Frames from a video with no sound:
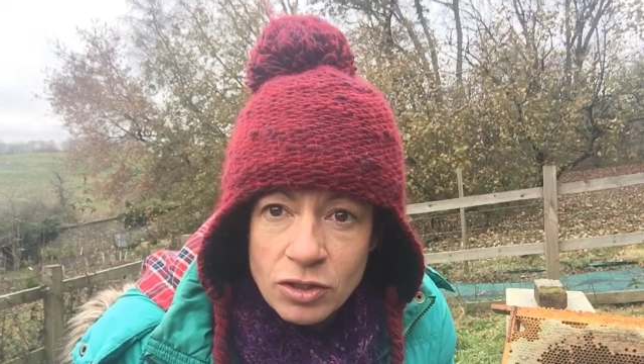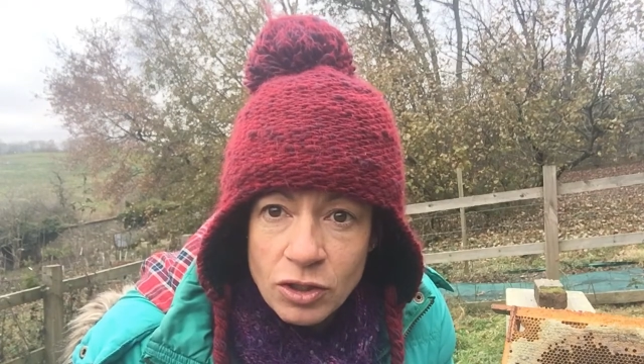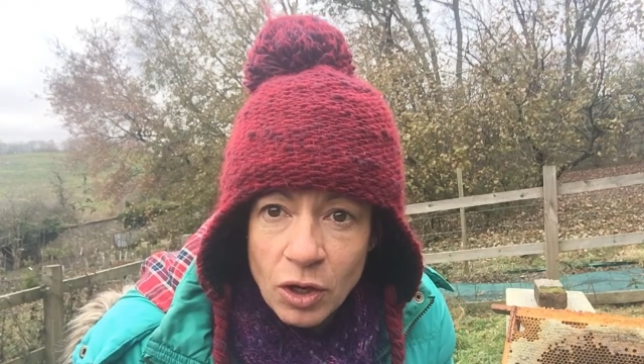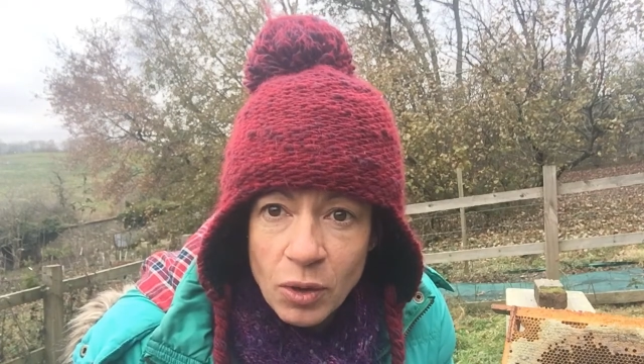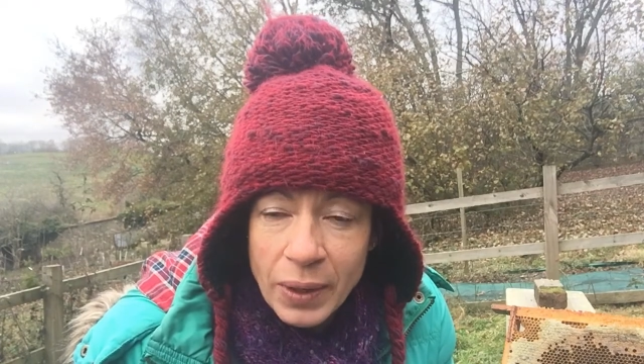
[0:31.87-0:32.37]

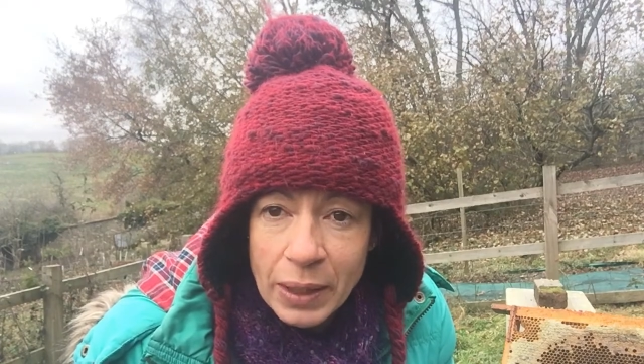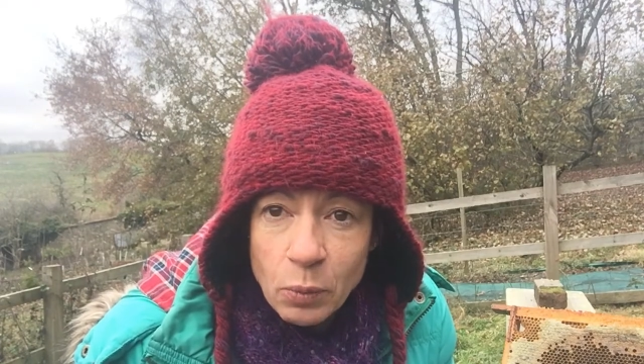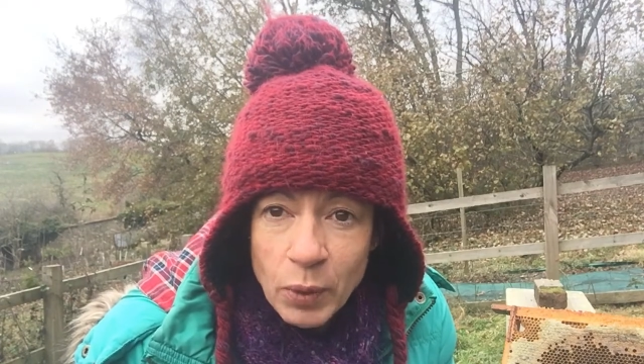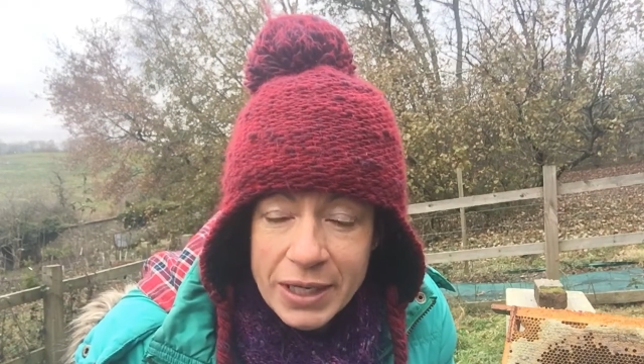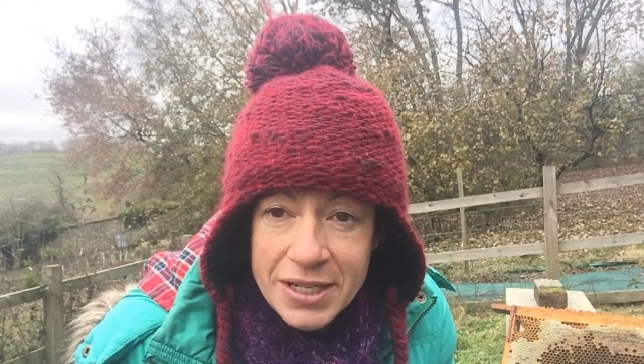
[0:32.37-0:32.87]
So
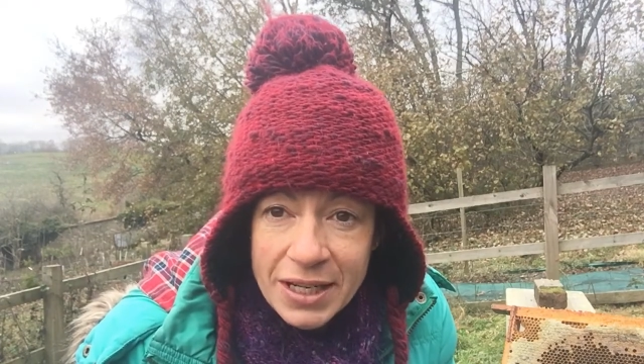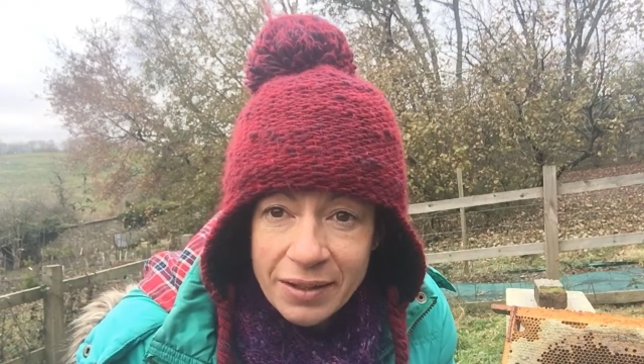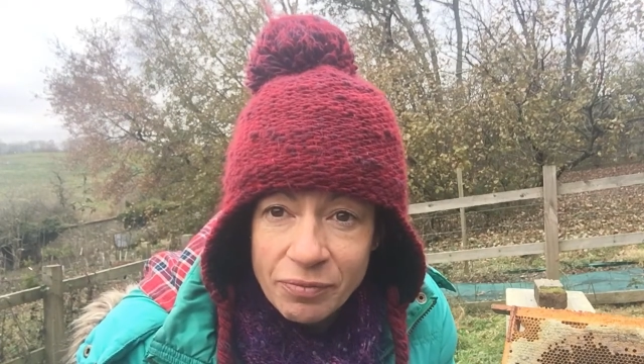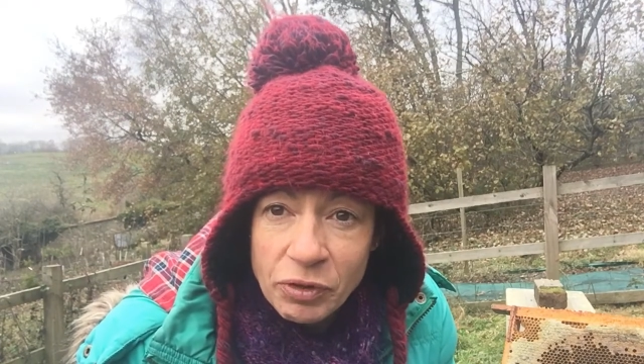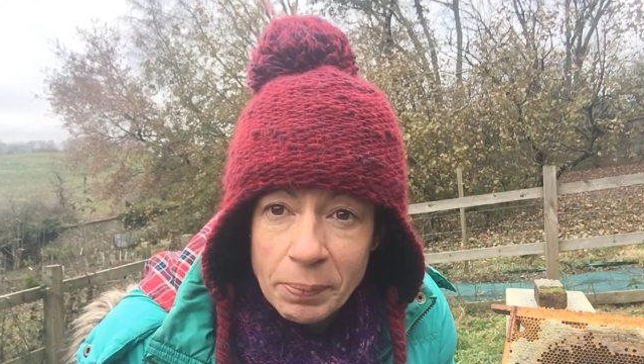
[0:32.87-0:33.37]
in
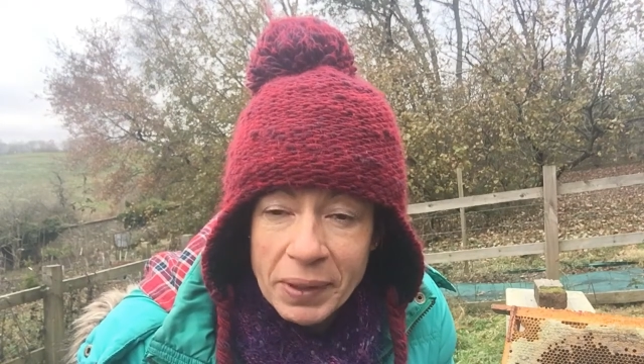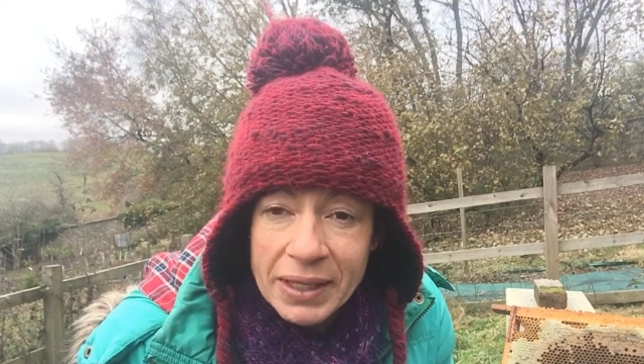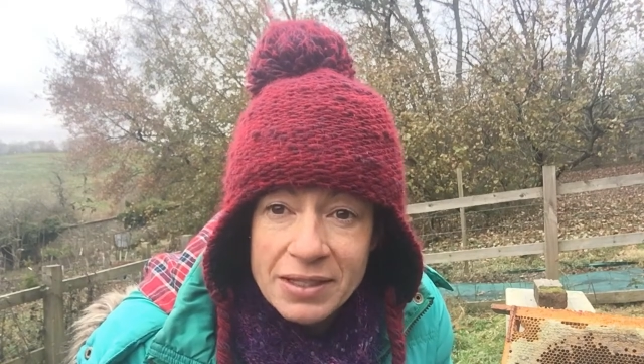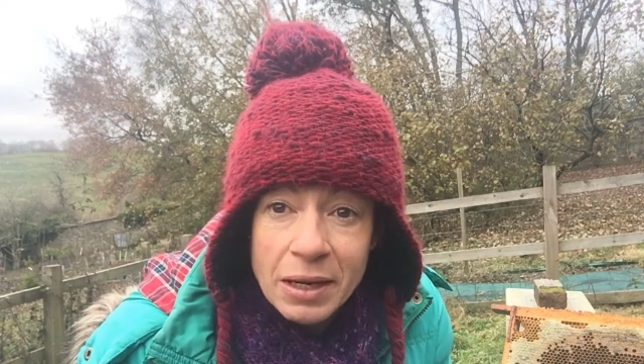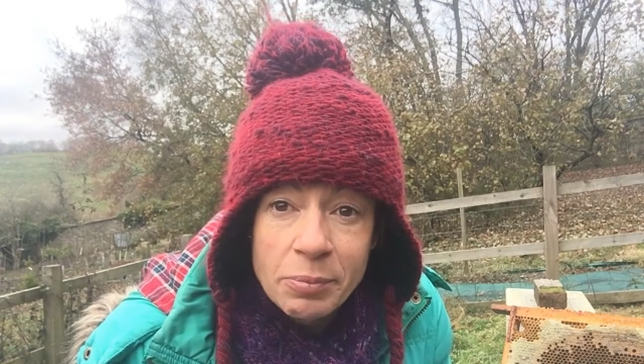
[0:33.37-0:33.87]
winter, the
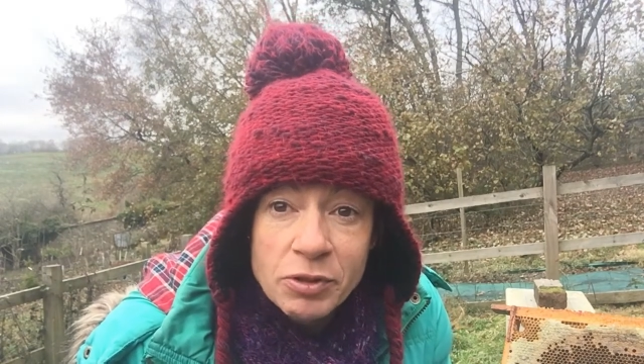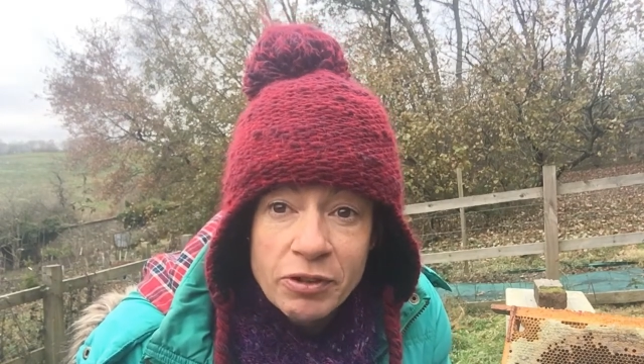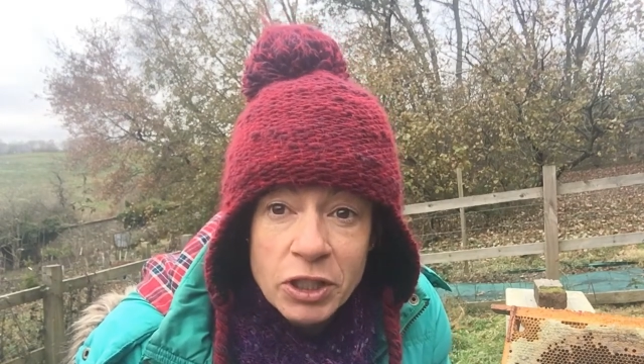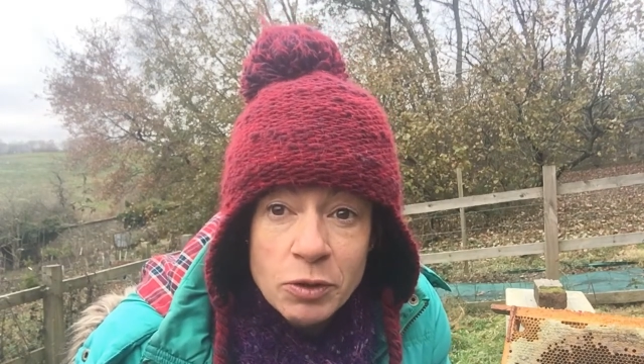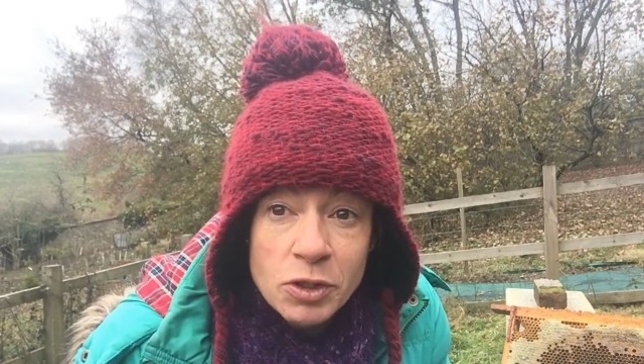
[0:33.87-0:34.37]
bees' numbers
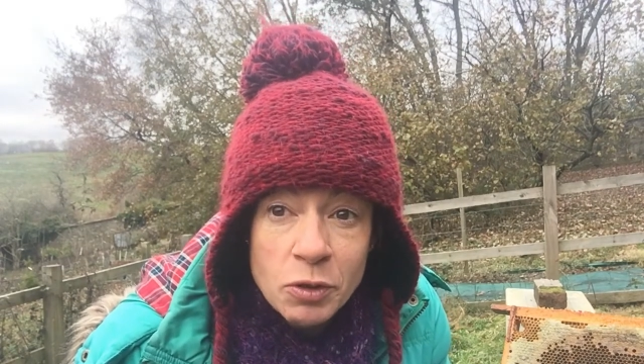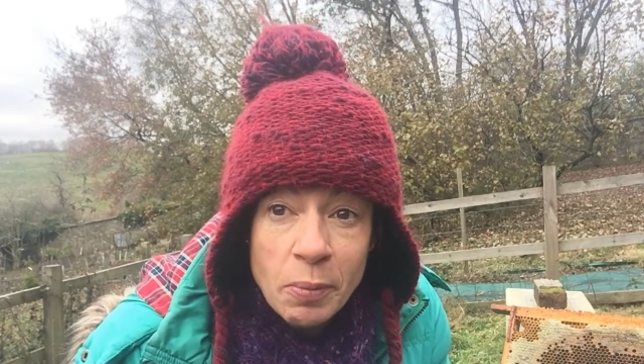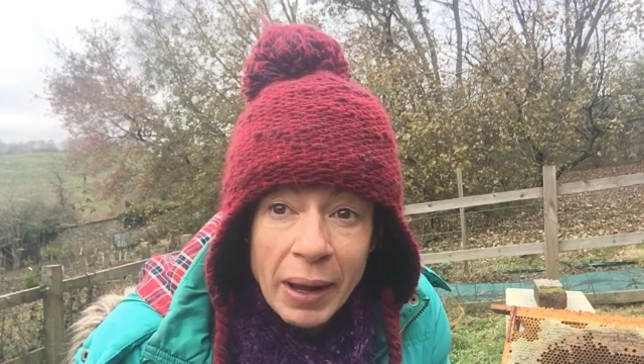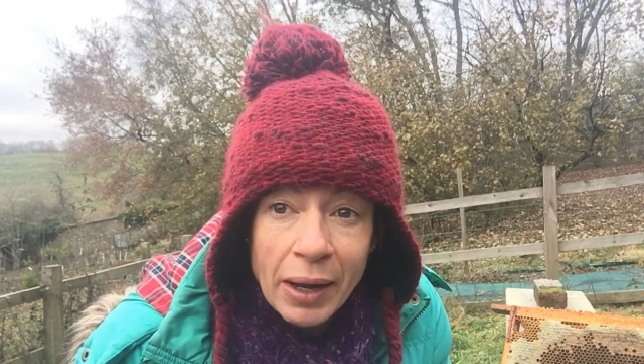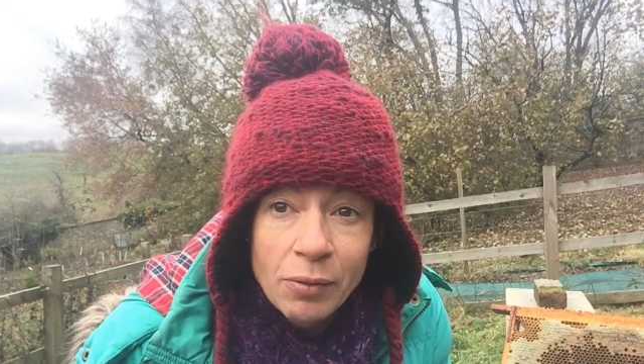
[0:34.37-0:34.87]
reduce to
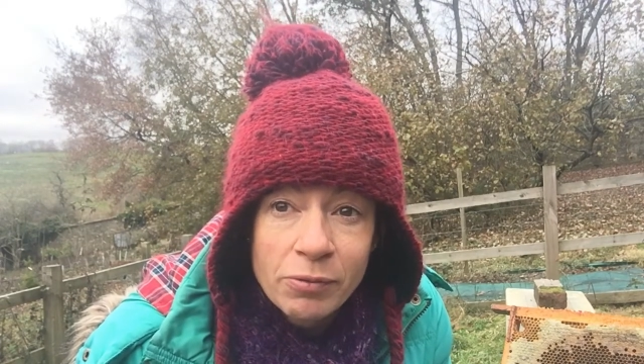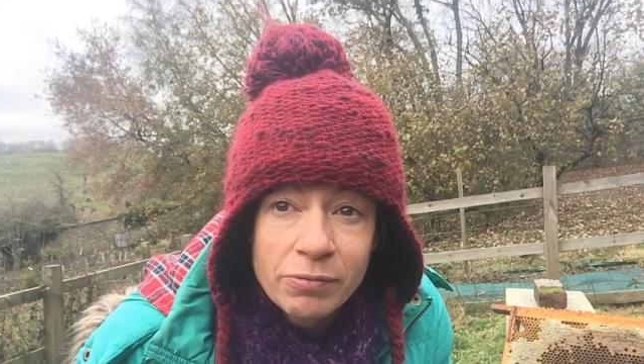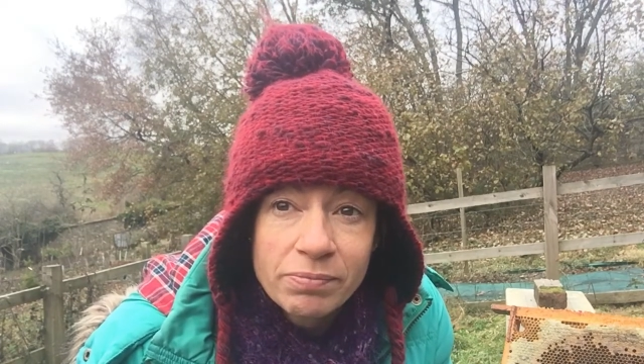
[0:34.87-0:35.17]
about